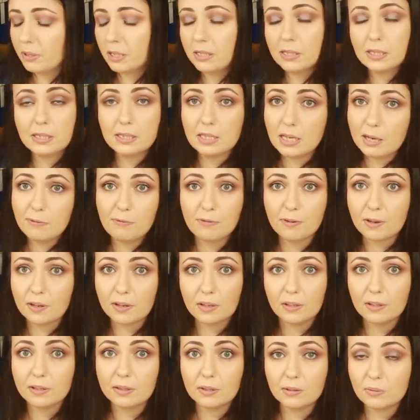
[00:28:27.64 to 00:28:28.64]
it's
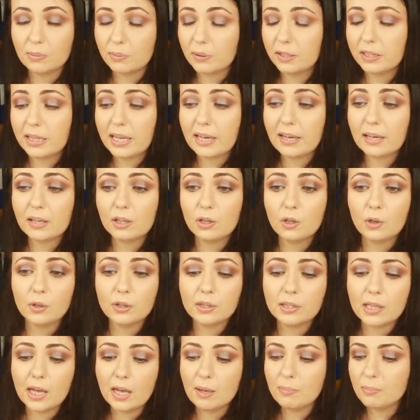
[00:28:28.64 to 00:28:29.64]
difficult it will take a
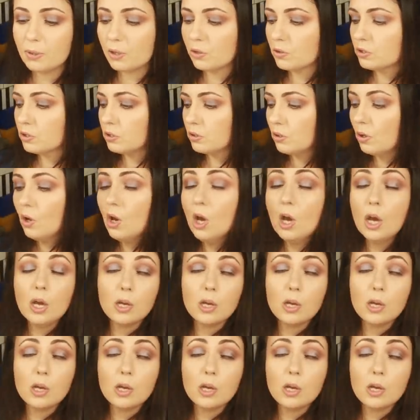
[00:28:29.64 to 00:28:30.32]
long time because you